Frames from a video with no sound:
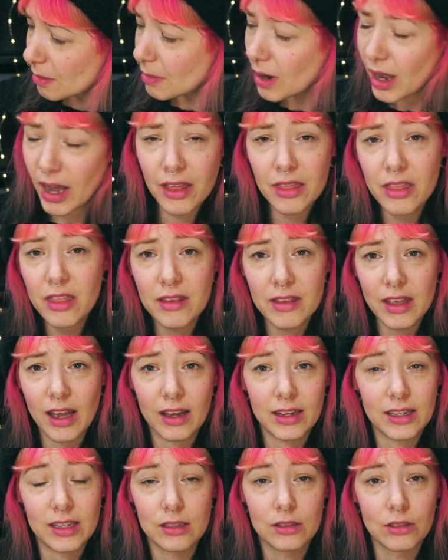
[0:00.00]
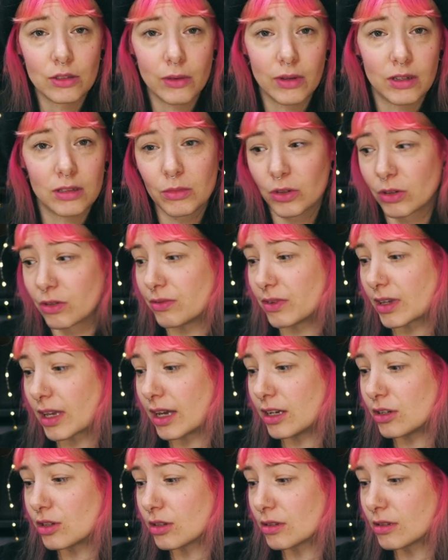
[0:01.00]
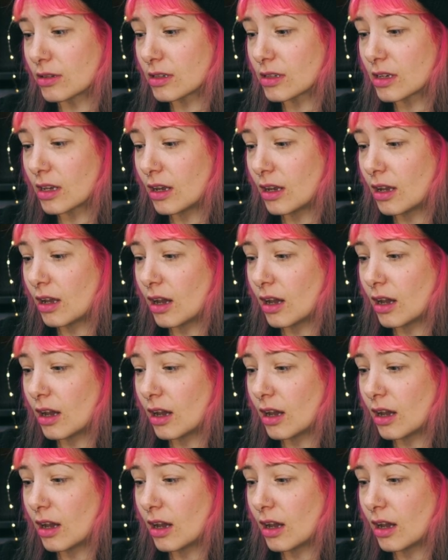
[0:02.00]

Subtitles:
But other than that, I didn't do any modifications.